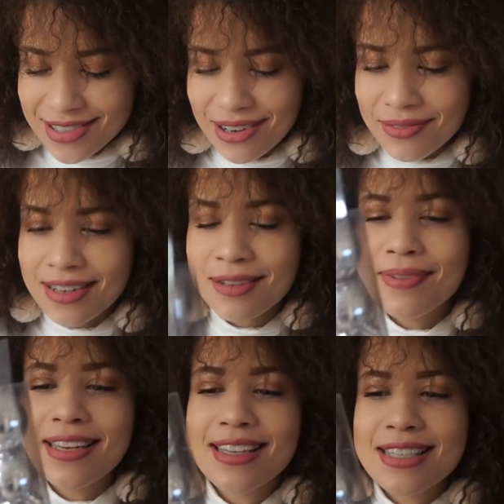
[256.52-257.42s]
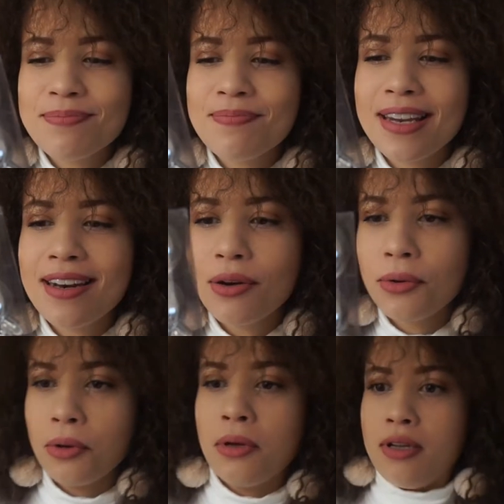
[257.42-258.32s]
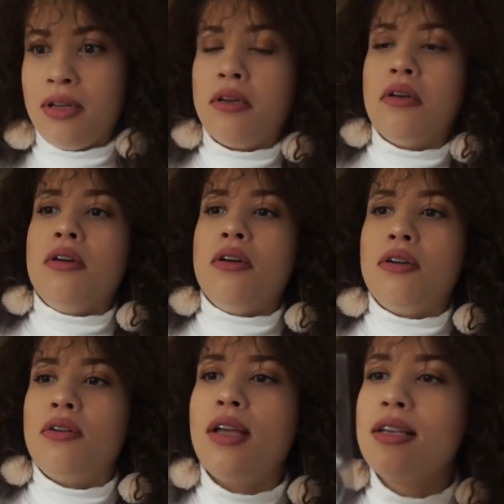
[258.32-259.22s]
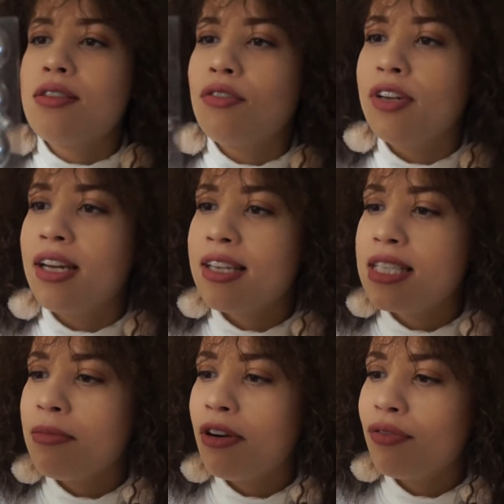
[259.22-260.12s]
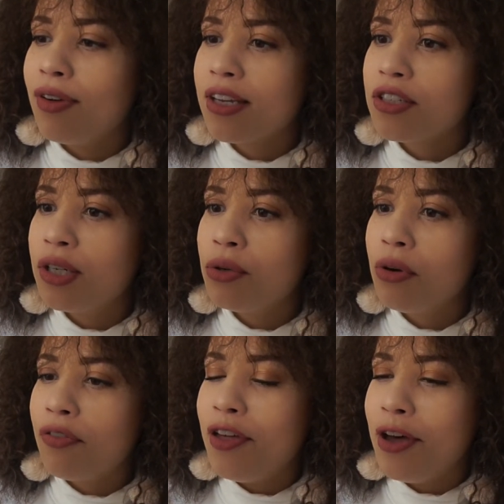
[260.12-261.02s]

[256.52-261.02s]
So I'm gonna be spend, oh, that's so funny, I can see my reflection in all of